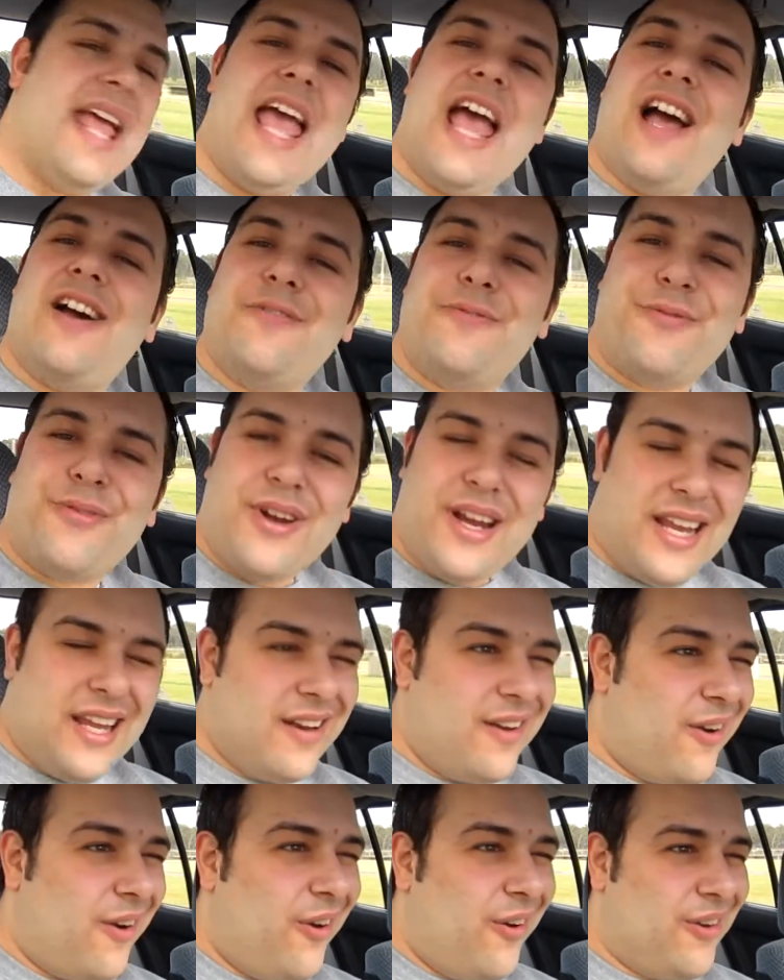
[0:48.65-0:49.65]
How
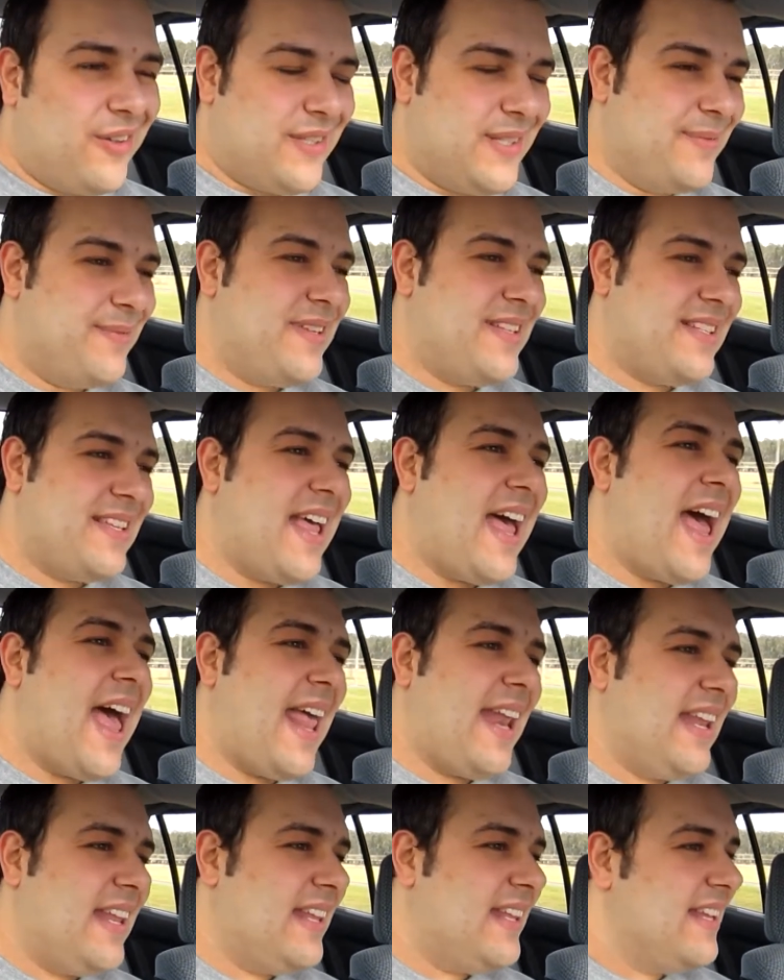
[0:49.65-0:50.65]
freaking awesome is
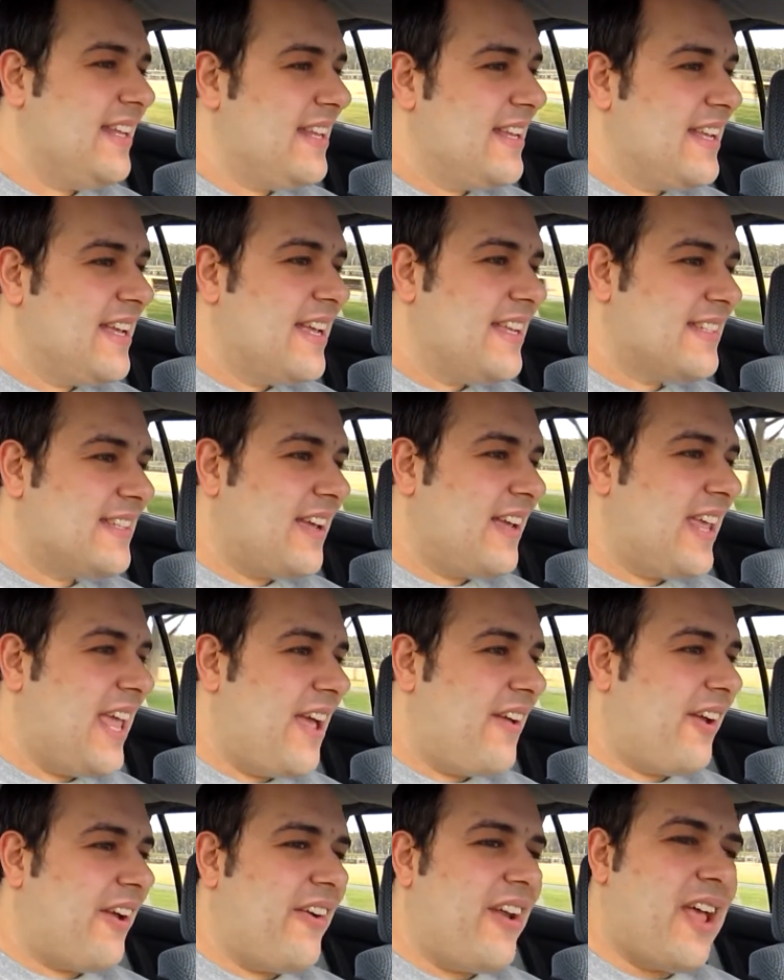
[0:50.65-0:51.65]
that? So
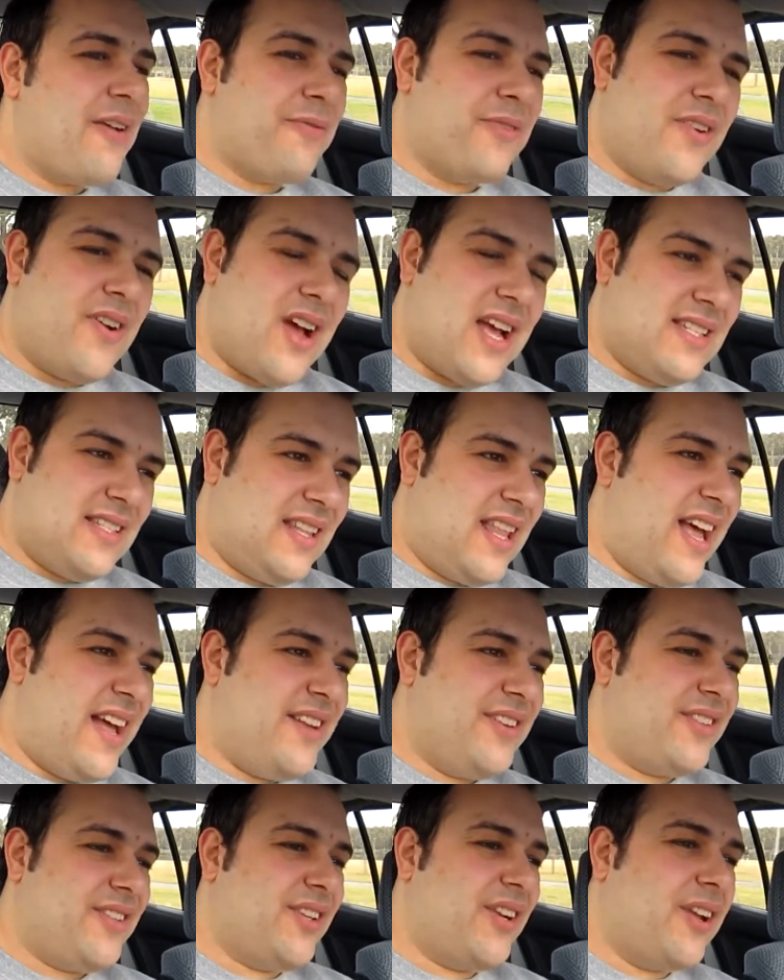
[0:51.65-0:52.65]
yeah, going out for a nice
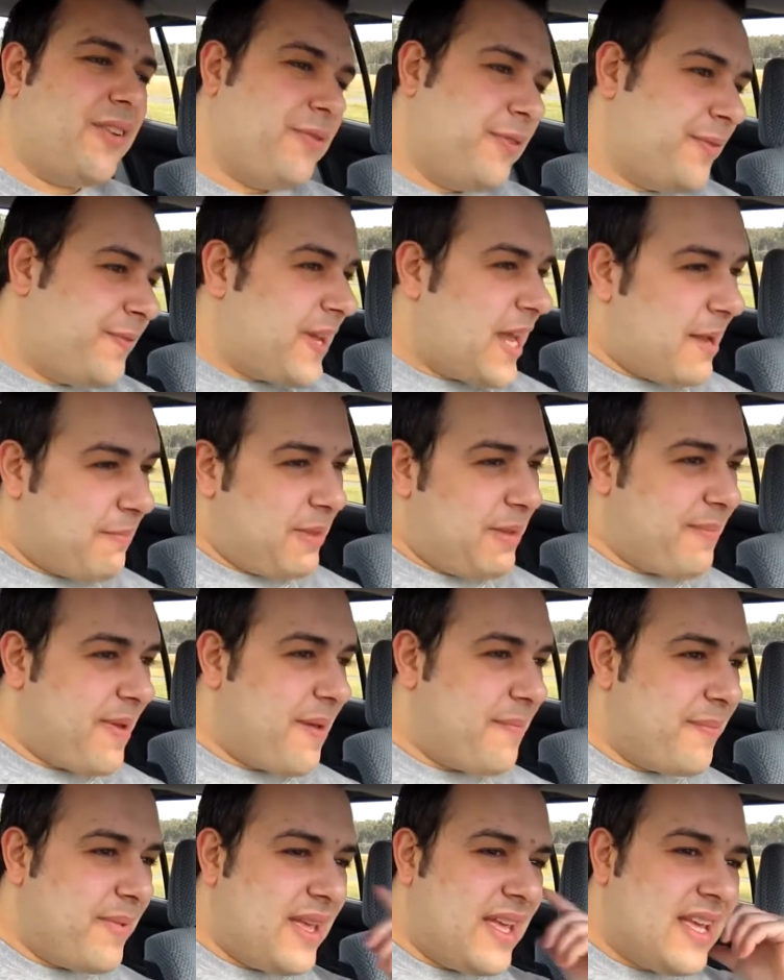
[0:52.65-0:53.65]
lunch, got a few family
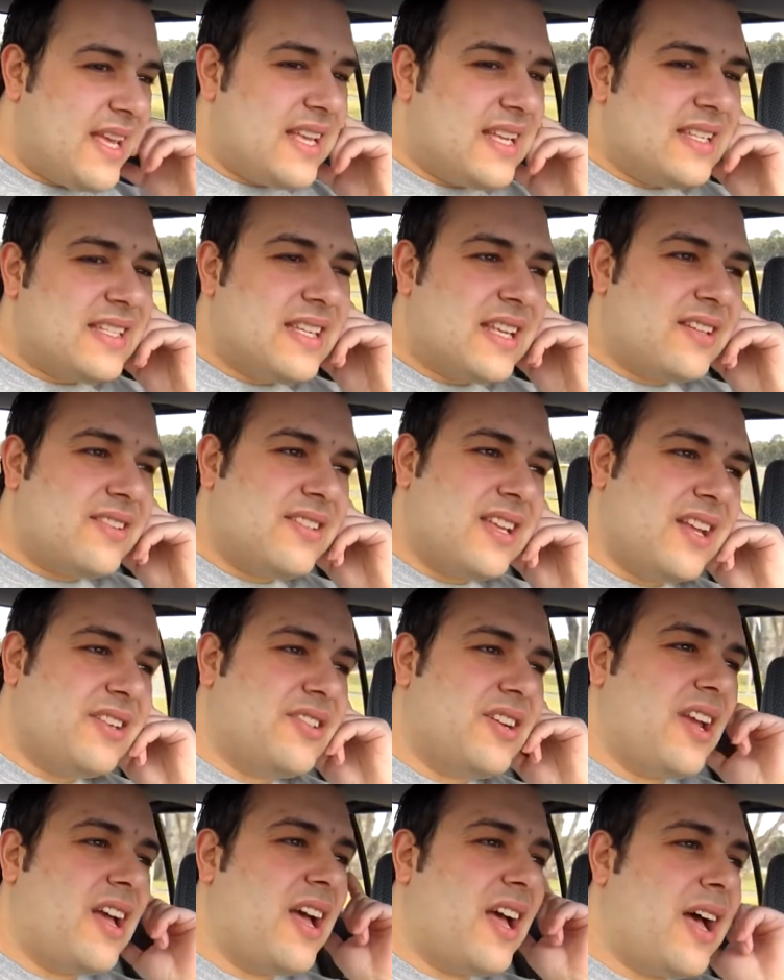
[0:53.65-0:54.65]
members,
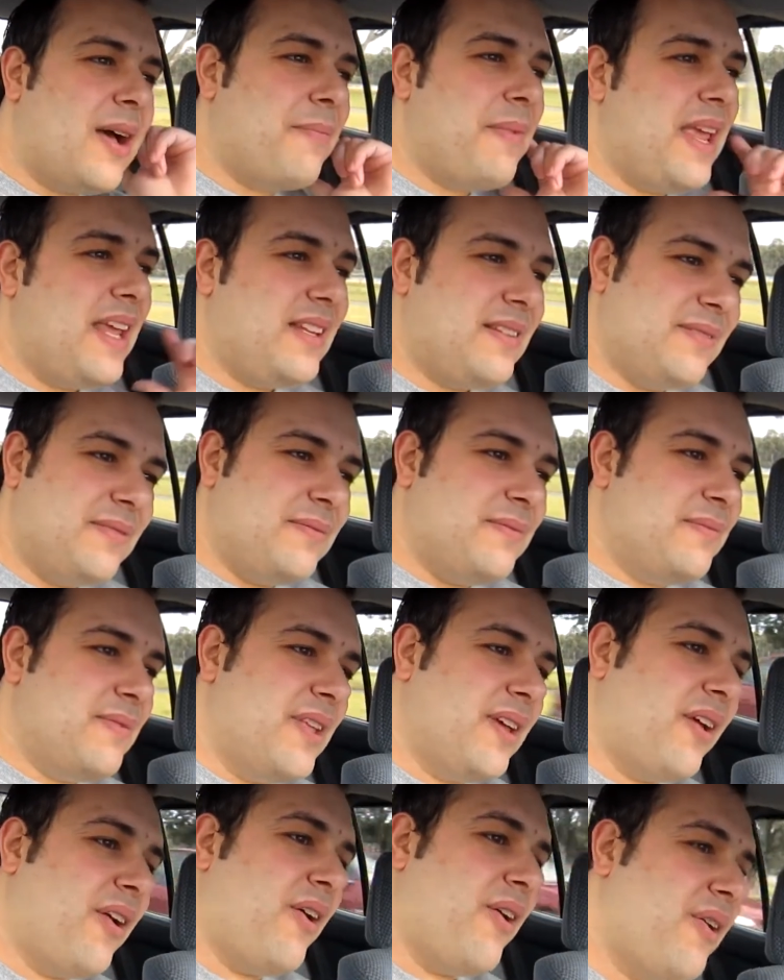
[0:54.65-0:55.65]
etc.
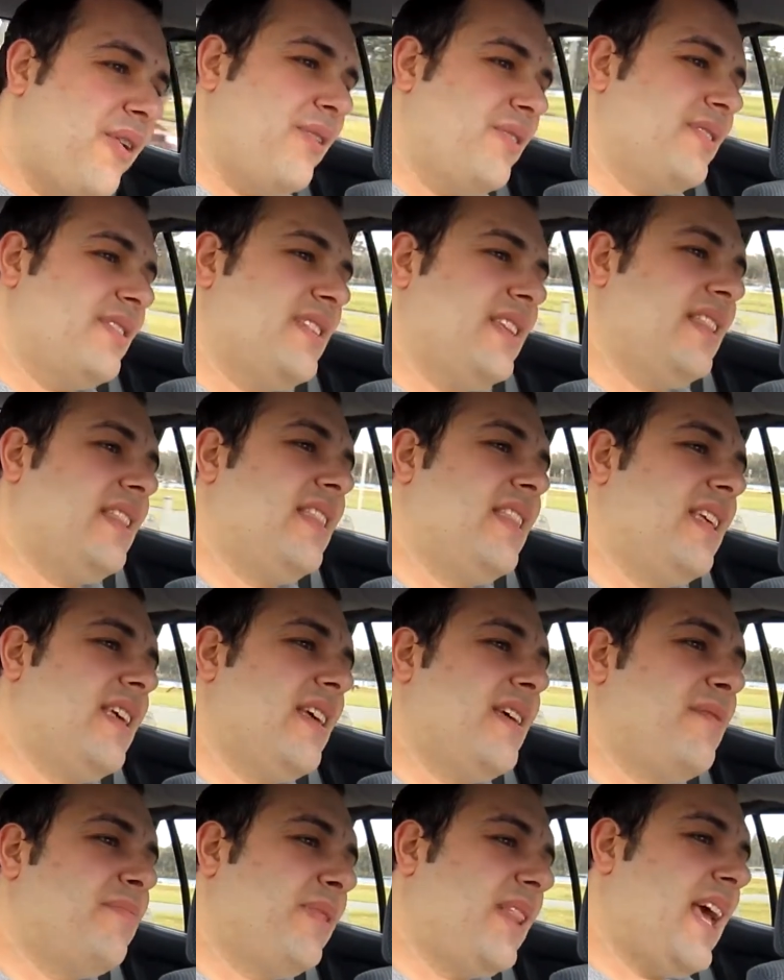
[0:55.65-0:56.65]
Meeting the girls at
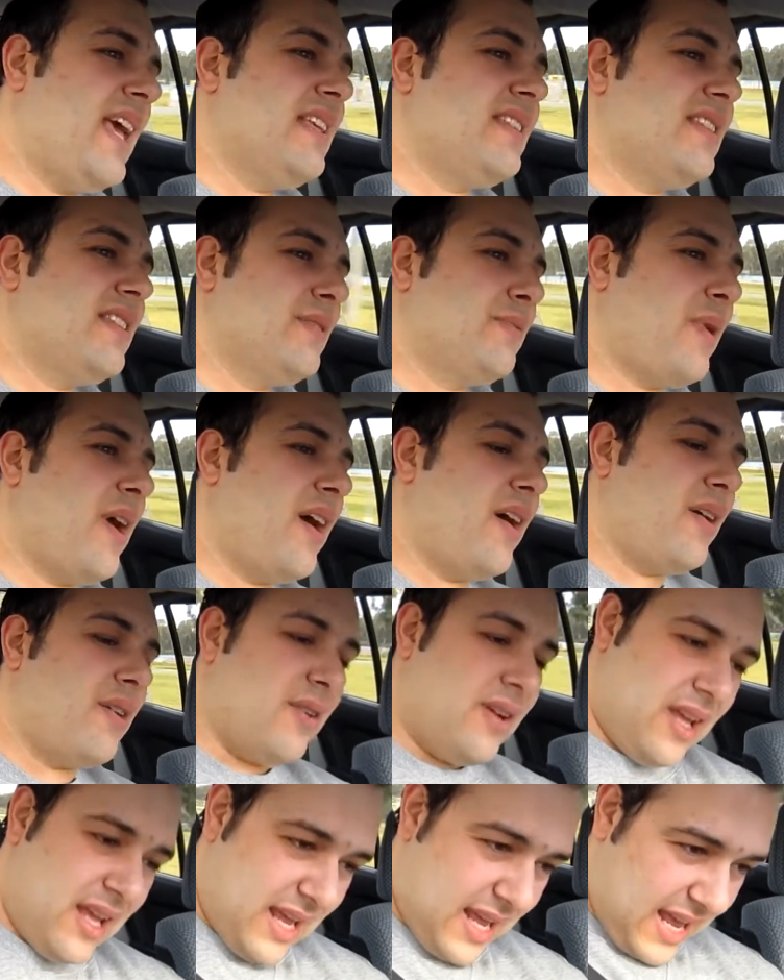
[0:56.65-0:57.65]
the place as
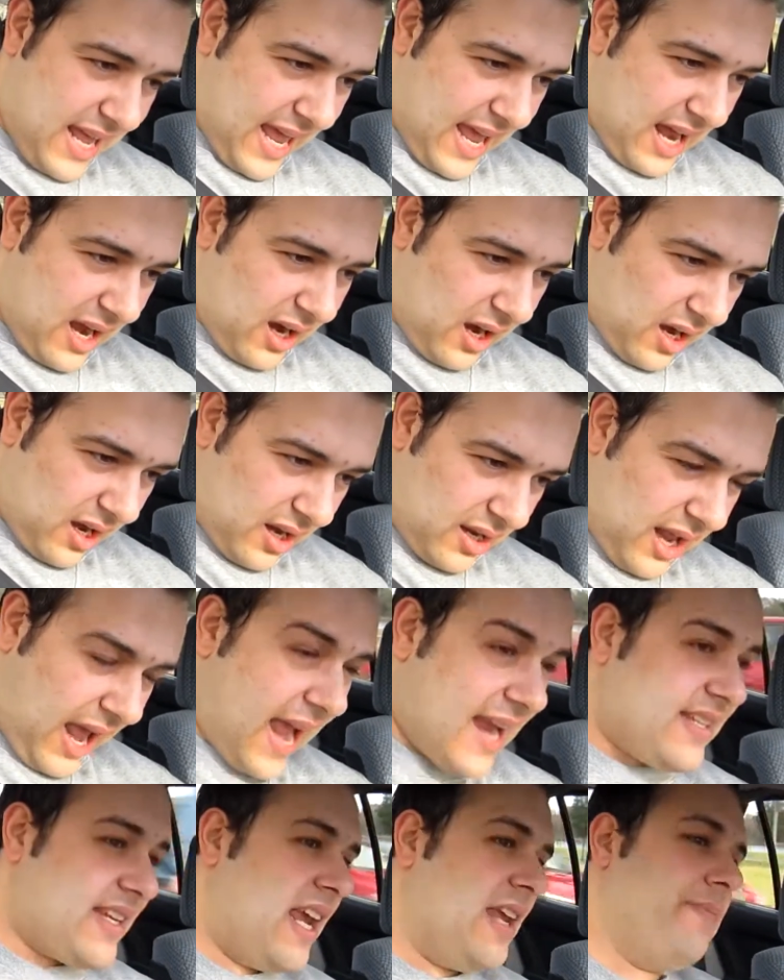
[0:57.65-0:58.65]
well. I've got
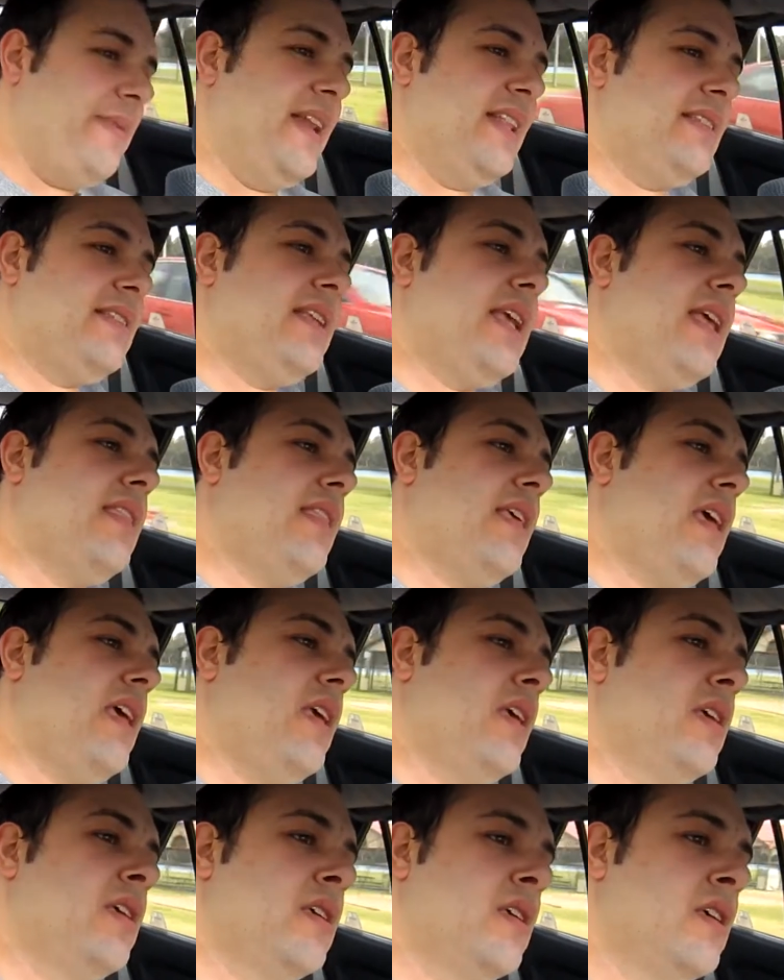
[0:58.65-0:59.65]
18 minutes to get there.
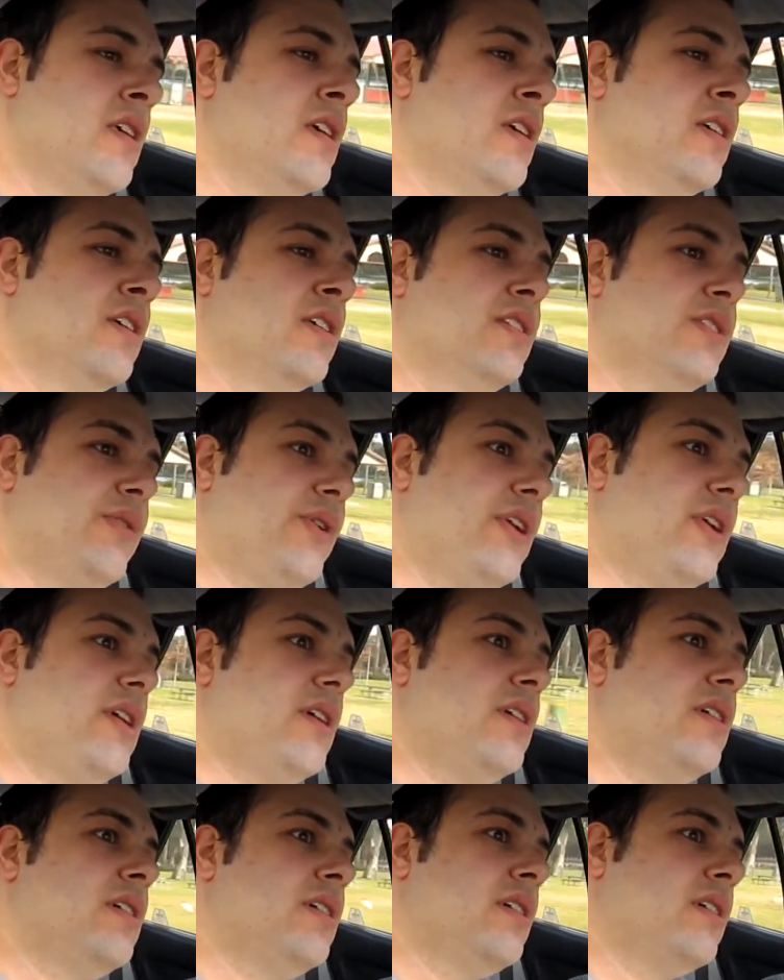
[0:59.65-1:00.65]
So
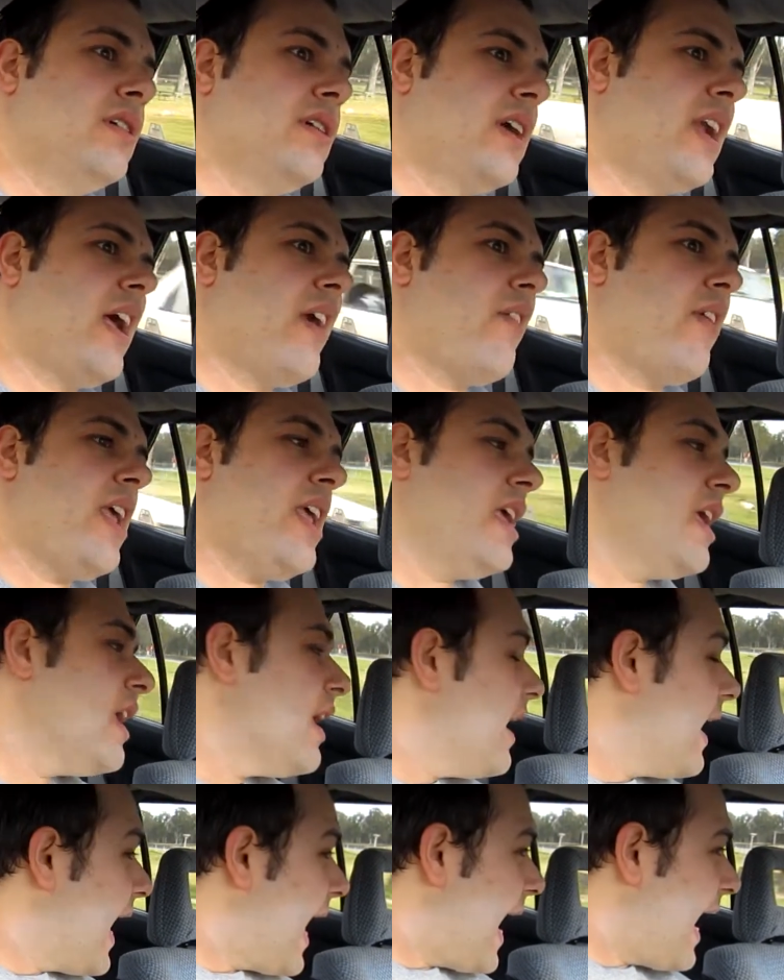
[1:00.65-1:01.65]
gotta
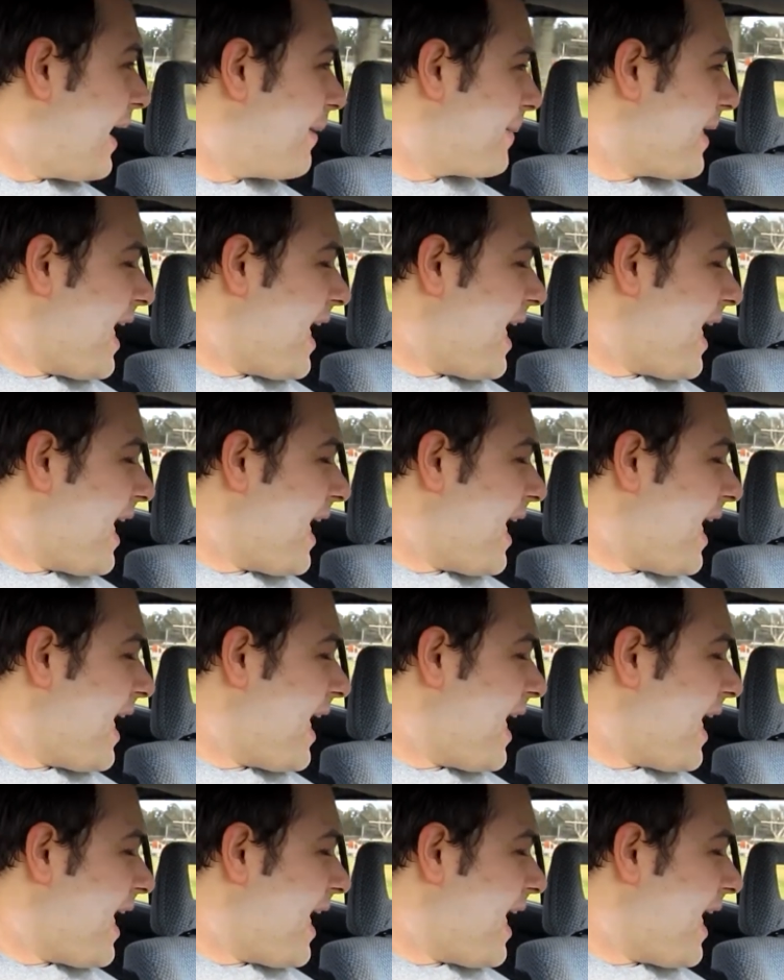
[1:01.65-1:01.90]
hurry.